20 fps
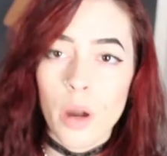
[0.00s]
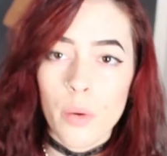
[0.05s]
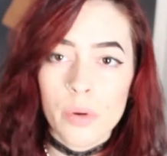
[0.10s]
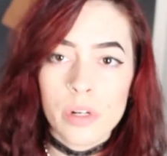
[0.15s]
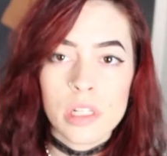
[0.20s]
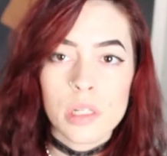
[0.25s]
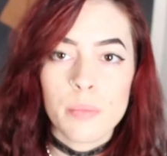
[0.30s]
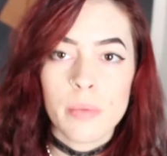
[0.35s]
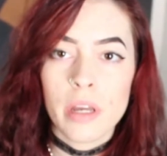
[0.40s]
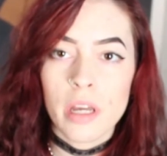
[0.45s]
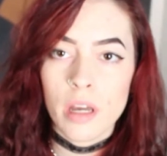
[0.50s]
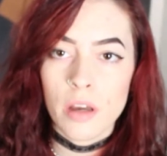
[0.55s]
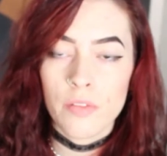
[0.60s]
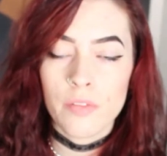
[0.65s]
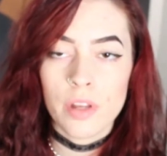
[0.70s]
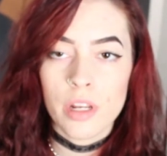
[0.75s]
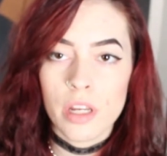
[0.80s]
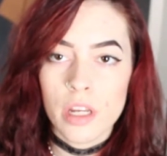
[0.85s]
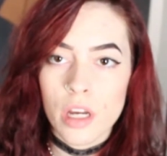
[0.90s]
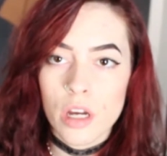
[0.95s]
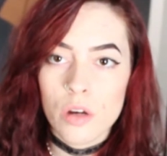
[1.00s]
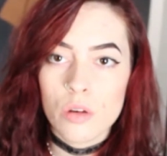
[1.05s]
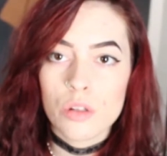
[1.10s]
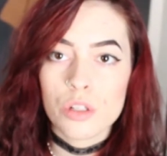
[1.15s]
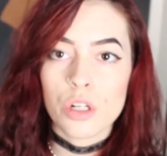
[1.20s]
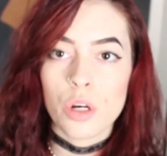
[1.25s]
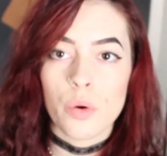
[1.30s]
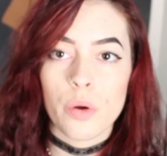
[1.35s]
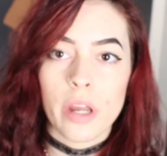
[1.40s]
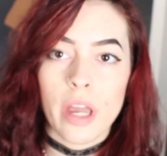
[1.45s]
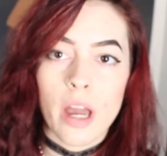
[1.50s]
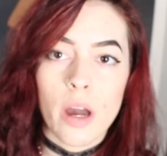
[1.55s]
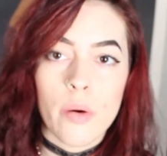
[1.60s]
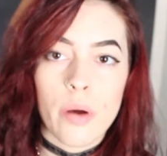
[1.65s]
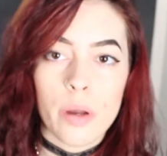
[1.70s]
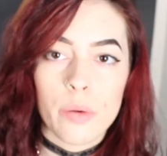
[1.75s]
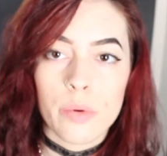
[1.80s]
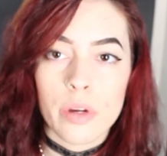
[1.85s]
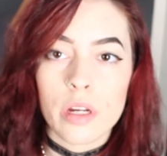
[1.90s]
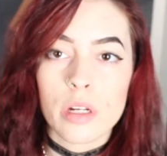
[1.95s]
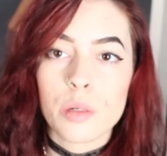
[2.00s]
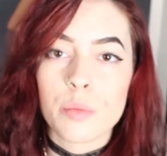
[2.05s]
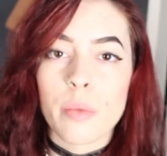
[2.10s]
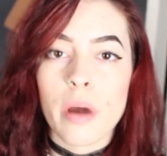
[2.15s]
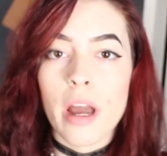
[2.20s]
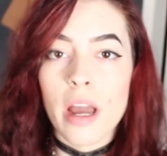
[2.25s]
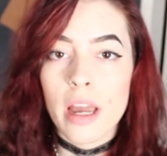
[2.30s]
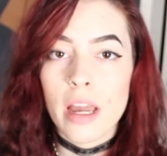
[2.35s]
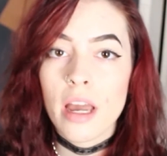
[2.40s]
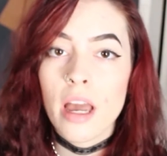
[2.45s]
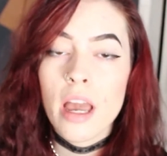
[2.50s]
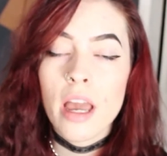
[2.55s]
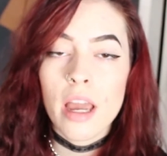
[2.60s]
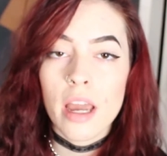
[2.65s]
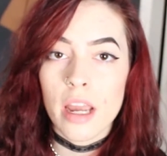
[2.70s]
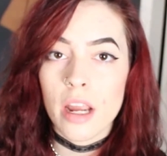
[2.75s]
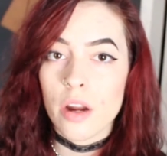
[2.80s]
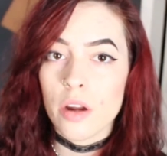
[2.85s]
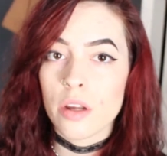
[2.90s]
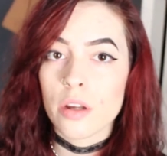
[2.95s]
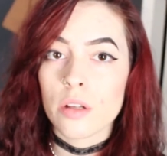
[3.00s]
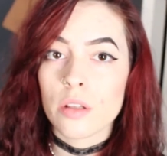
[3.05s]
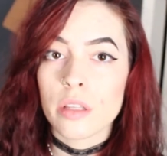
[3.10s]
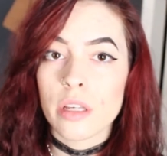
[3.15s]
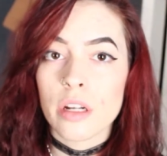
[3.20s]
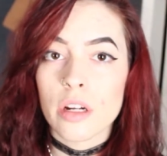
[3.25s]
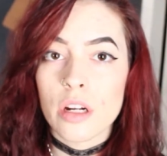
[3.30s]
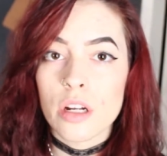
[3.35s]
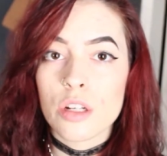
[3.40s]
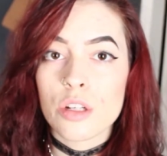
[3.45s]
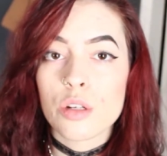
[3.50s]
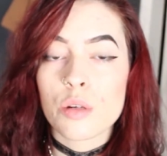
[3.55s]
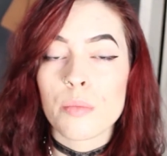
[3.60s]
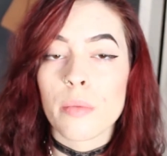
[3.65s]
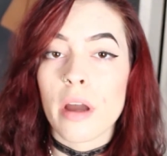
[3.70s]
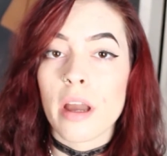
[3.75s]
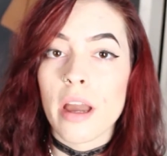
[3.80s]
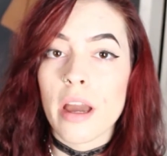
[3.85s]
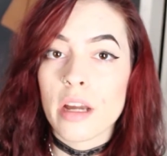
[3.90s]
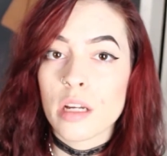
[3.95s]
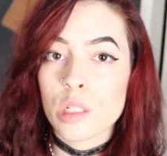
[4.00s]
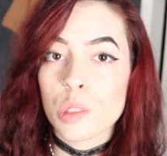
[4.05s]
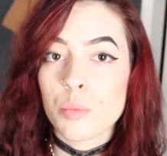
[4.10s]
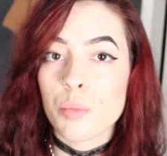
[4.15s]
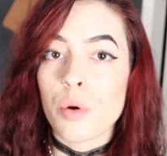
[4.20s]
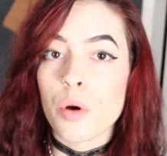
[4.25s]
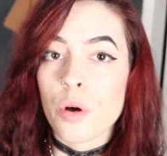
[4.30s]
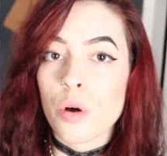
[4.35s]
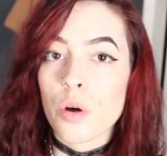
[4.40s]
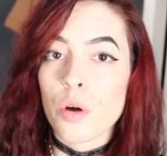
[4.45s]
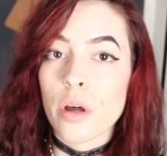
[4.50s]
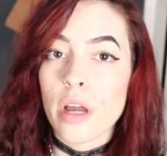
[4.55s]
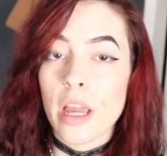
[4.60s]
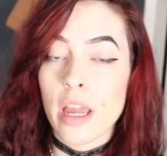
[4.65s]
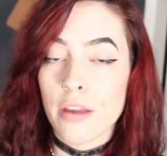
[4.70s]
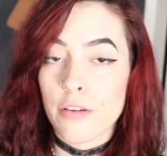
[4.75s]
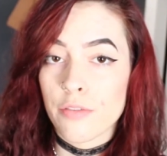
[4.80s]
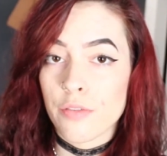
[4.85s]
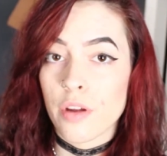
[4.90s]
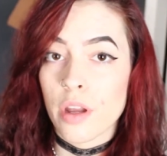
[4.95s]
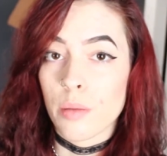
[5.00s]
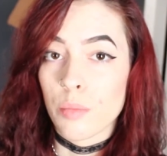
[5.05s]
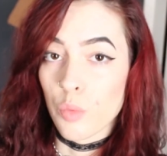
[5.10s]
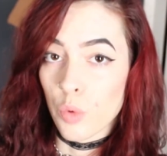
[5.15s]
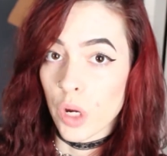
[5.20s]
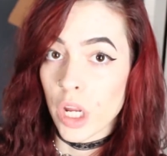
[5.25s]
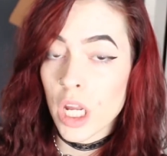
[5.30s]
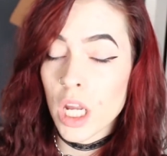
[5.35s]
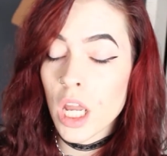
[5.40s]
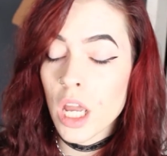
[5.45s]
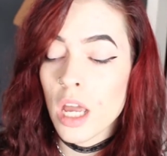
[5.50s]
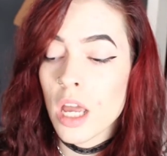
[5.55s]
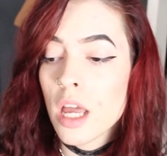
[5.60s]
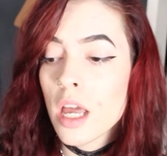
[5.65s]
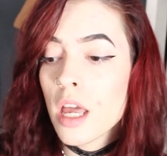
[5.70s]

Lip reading: I wanted to make a video showing how I rigged my aerial Lyra to my X-Pole A-frame rig.